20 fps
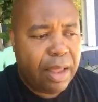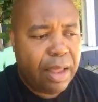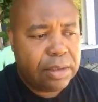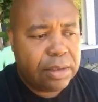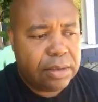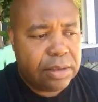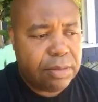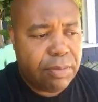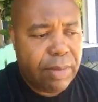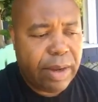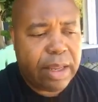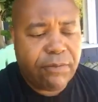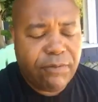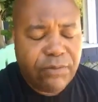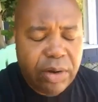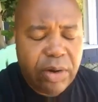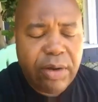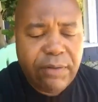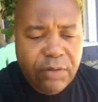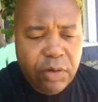to make a
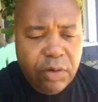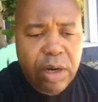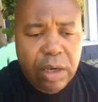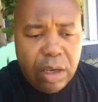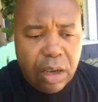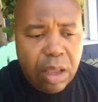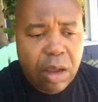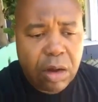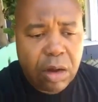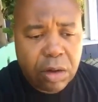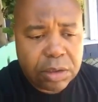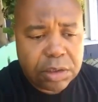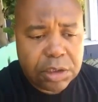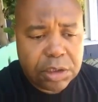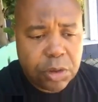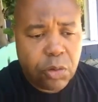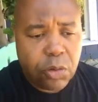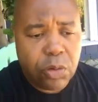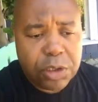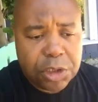very, very long
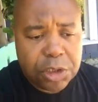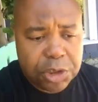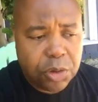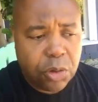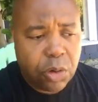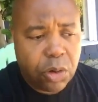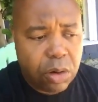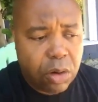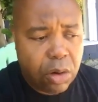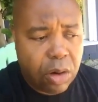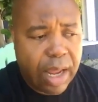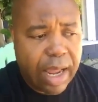story shorter,